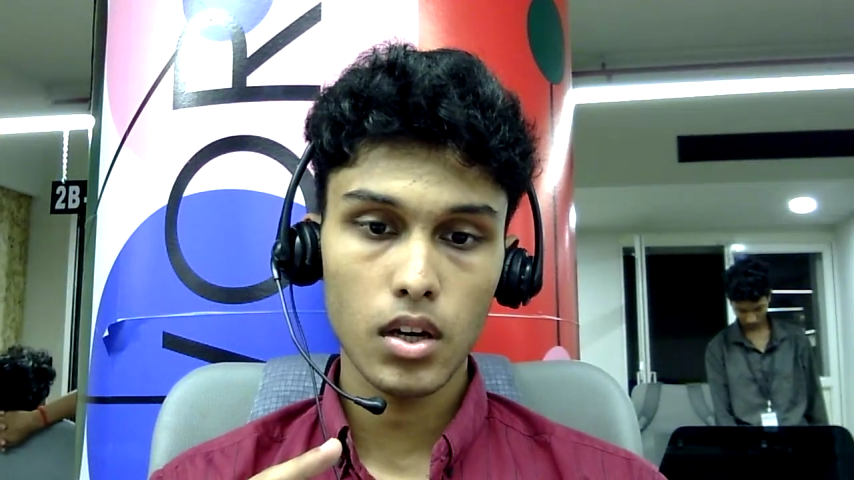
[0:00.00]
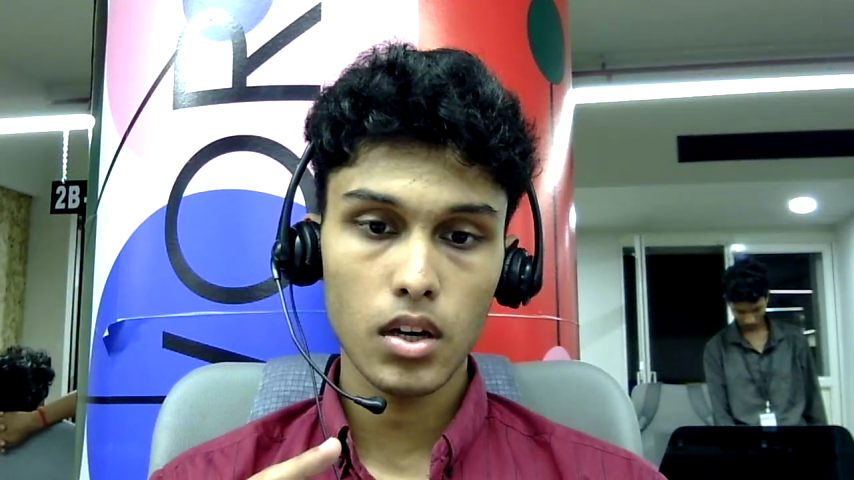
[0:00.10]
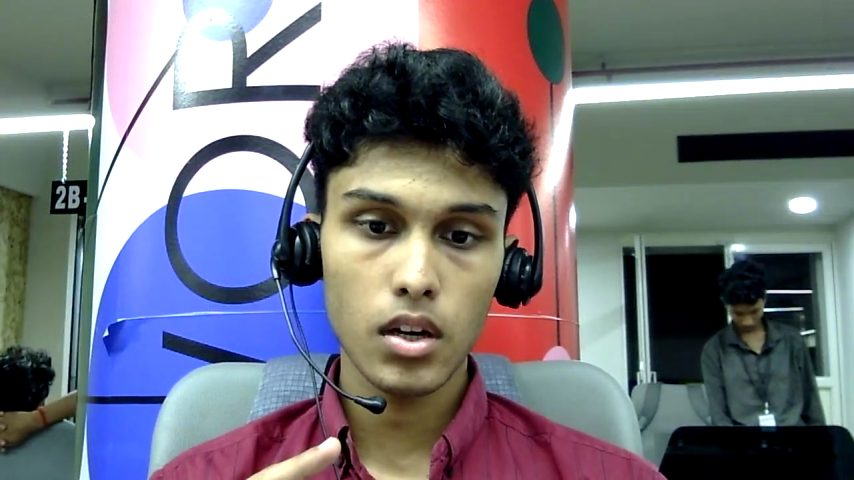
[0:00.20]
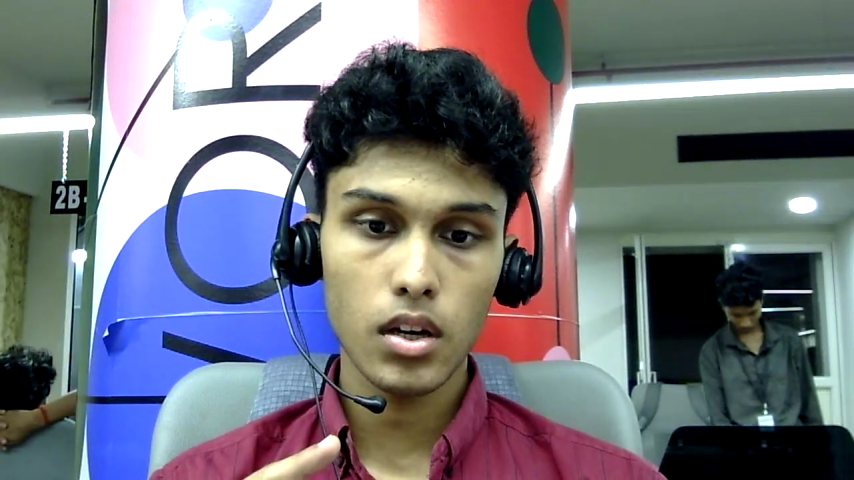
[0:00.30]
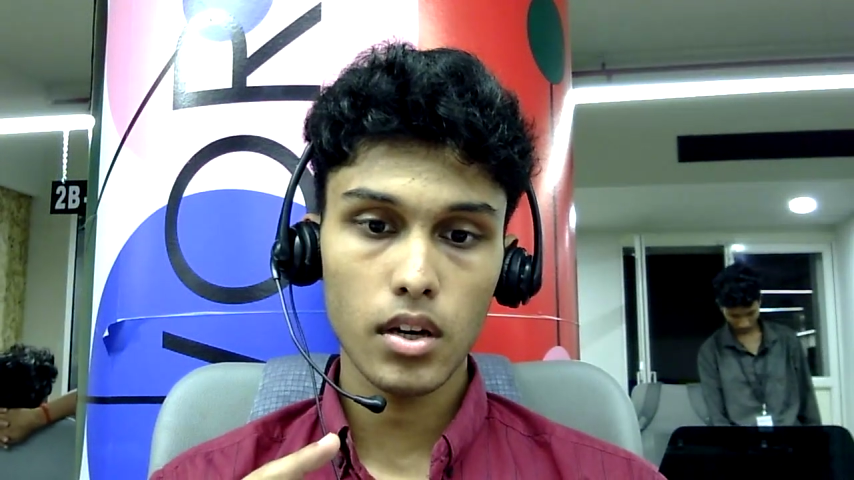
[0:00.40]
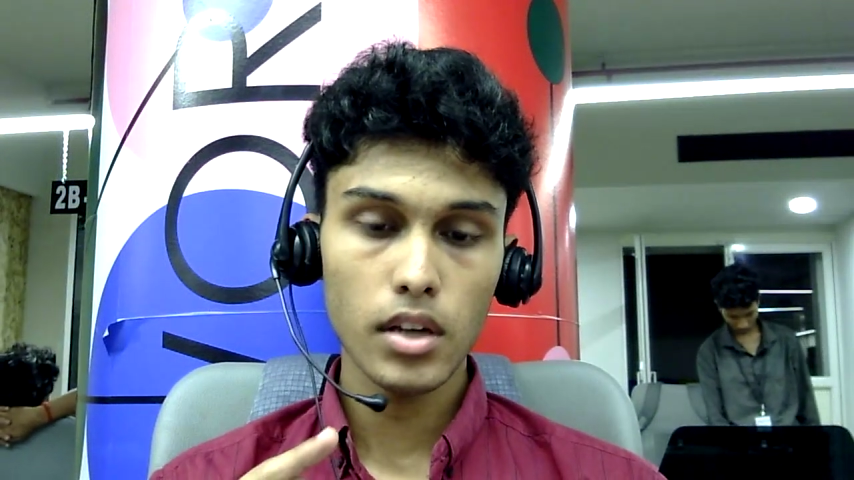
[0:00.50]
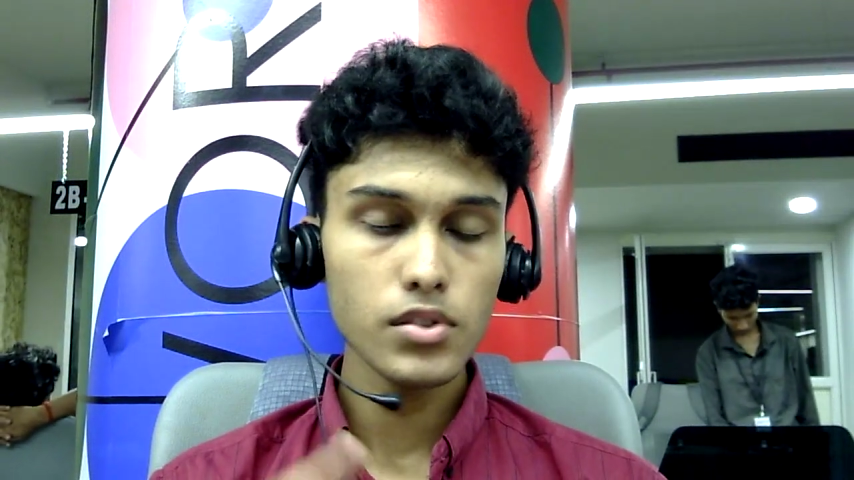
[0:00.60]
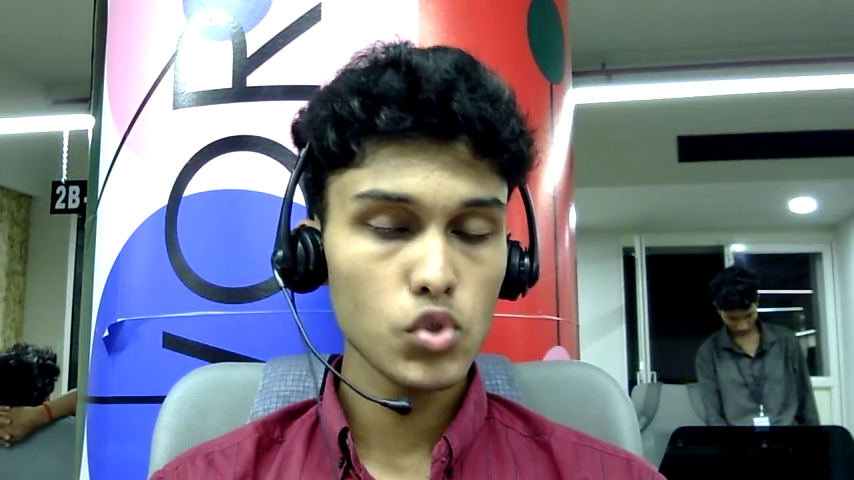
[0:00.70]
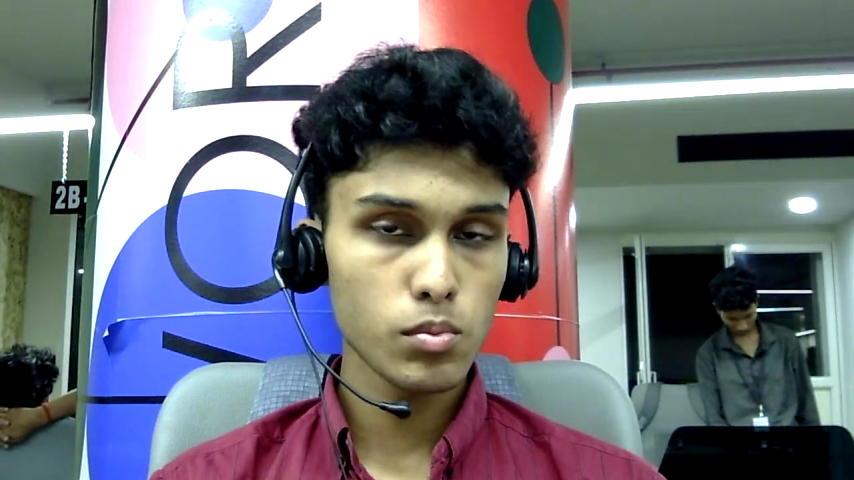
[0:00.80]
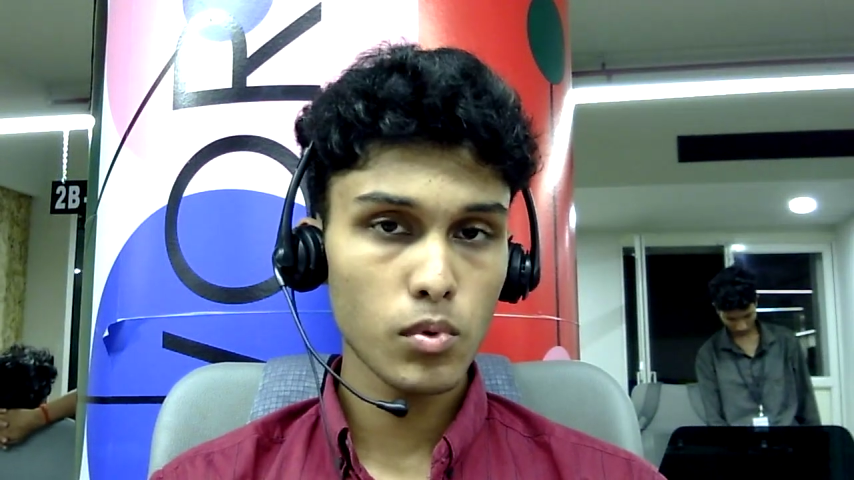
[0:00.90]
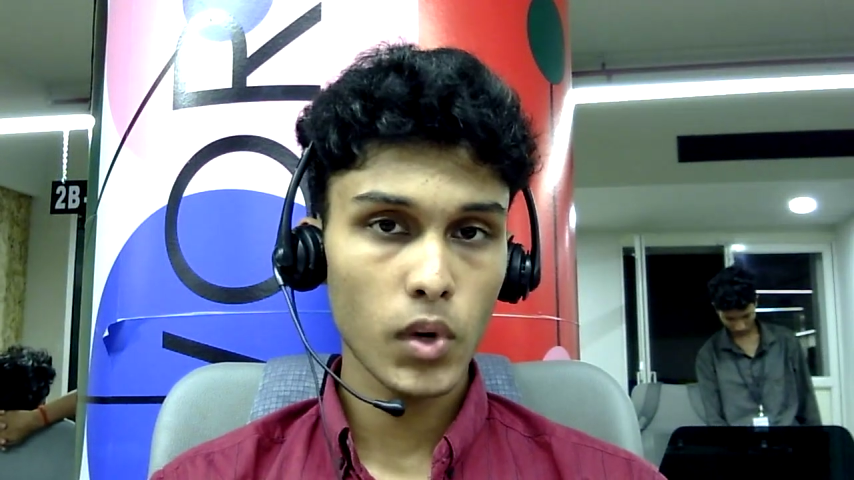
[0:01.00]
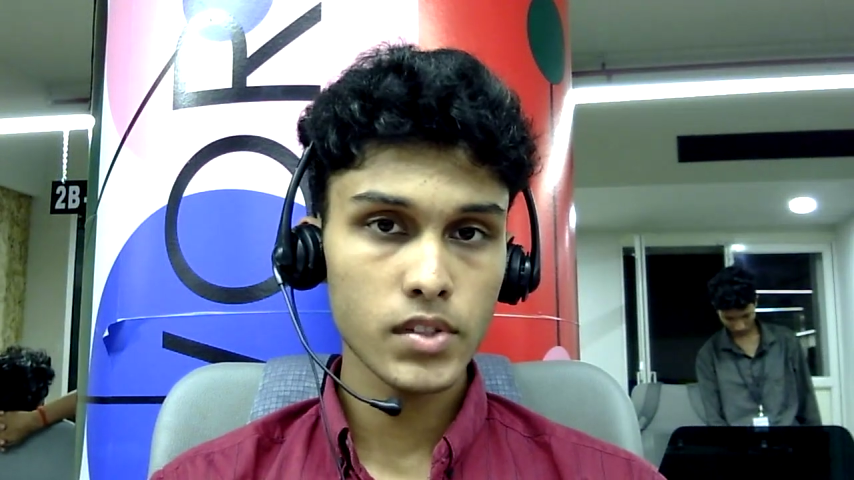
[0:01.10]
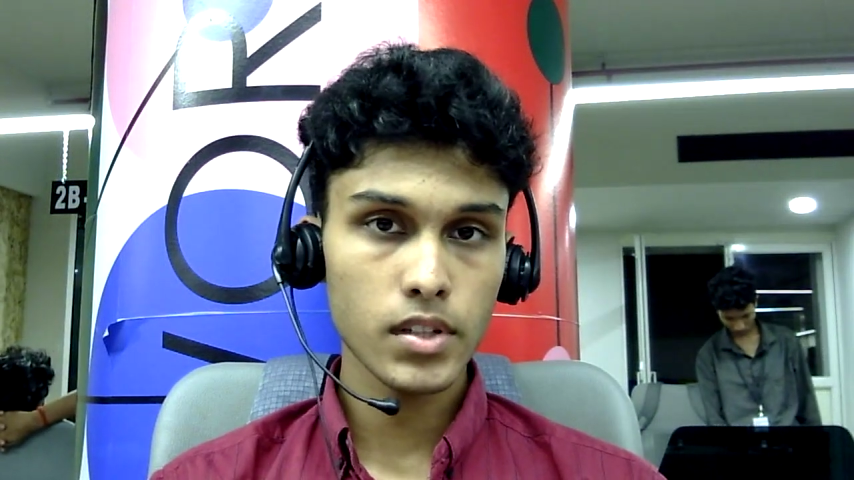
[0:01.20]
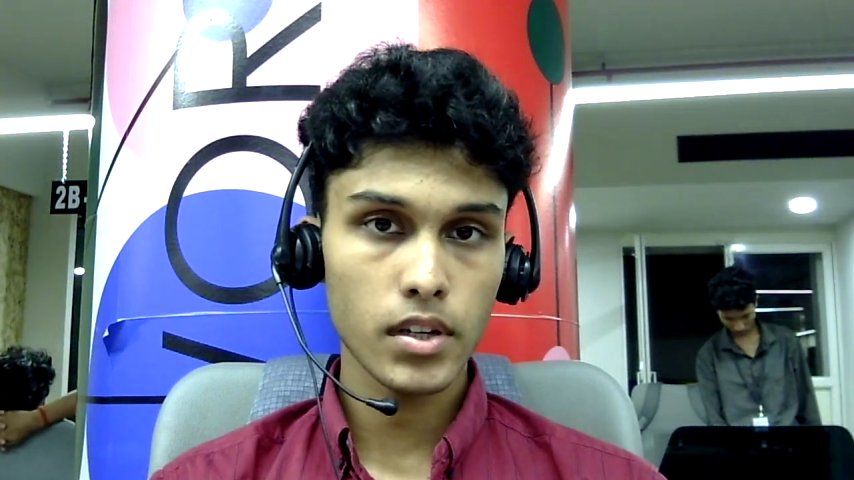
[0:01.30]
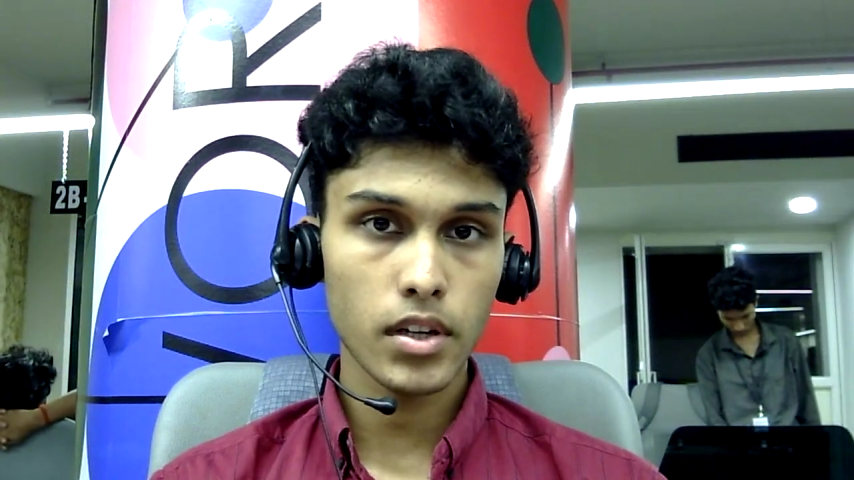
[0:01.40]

In supervised learning,